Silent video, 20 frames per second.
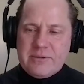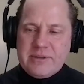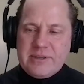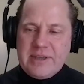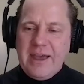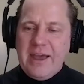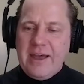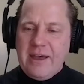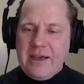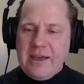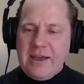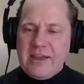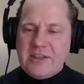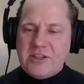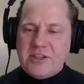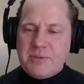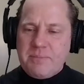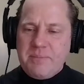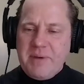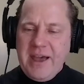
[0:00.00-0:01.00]
yeah,
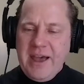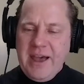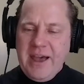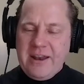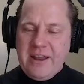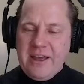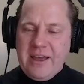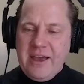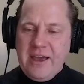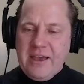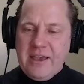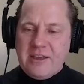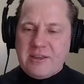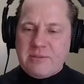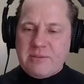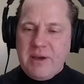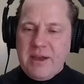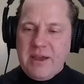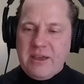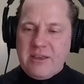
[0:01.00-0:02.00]
in Japan, I guess my